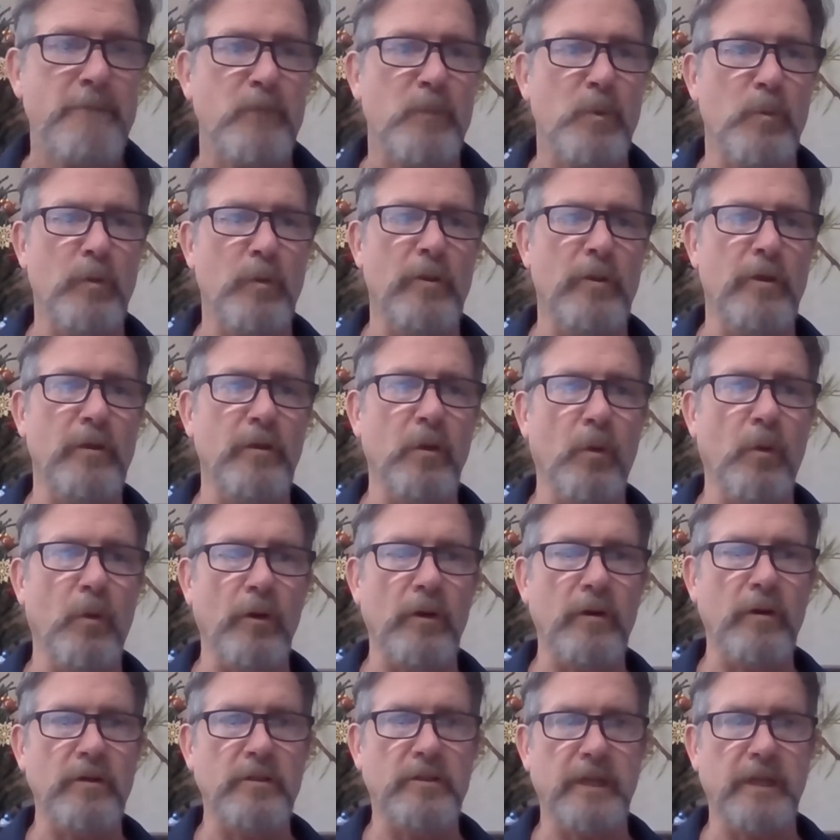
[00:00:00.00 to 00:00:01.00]
within the
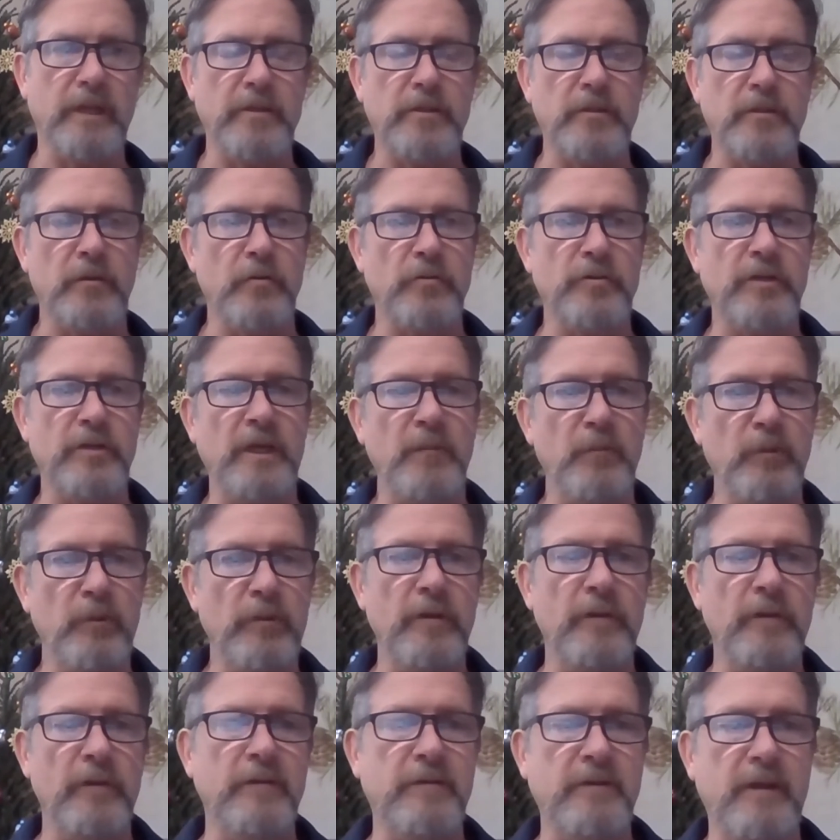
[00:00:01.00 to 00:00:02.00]
organization, your team
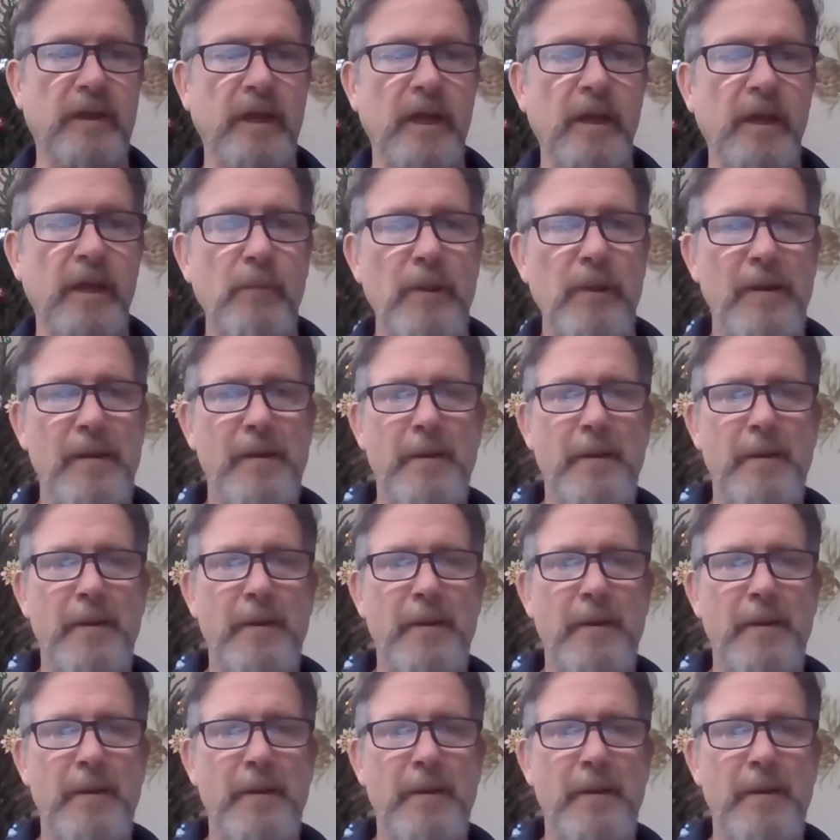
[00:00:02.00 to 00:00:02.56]
within the team.